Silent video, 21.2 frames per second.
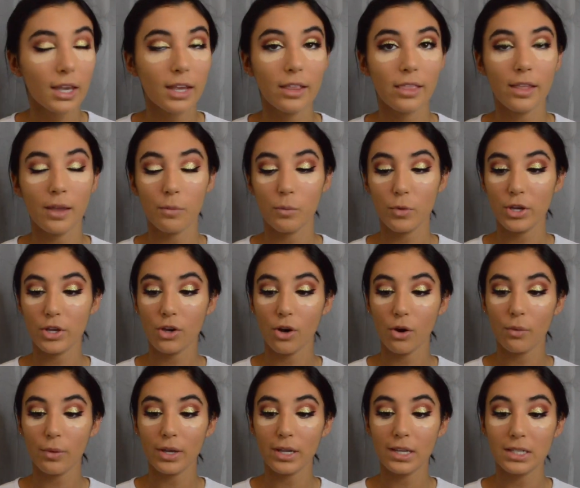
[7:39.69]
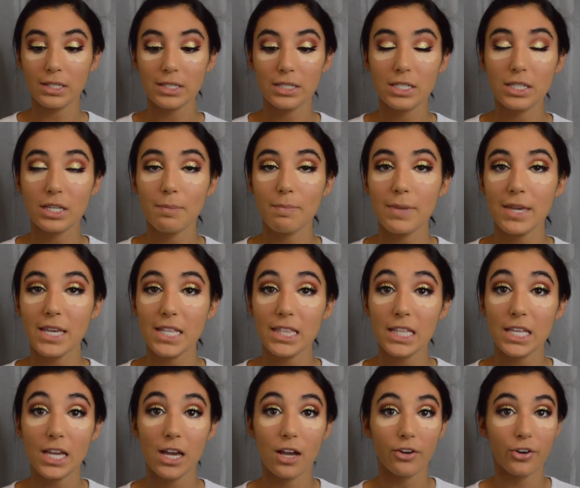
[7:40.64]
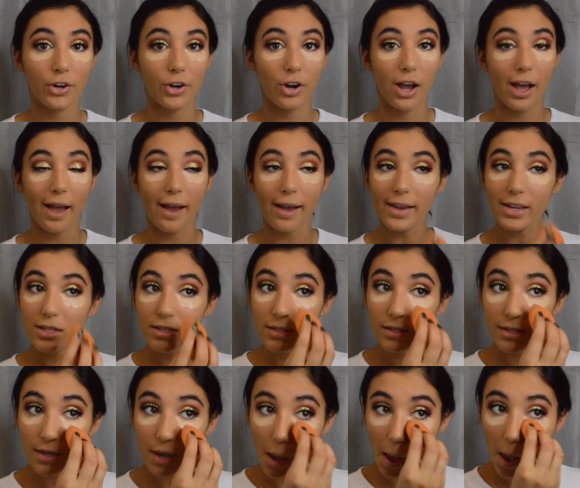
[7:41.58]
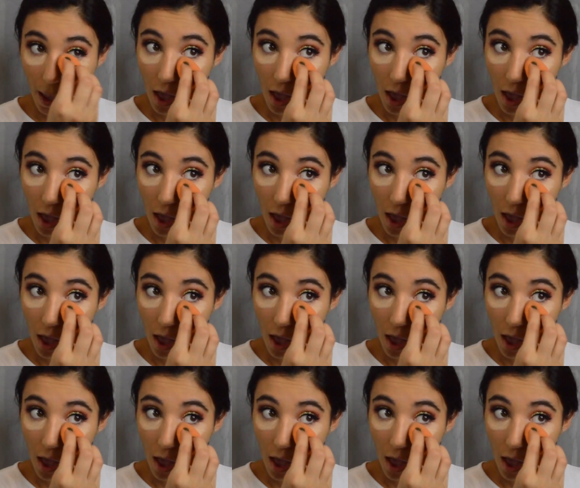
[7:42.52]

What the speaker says: And then we go in to beat the under eyes.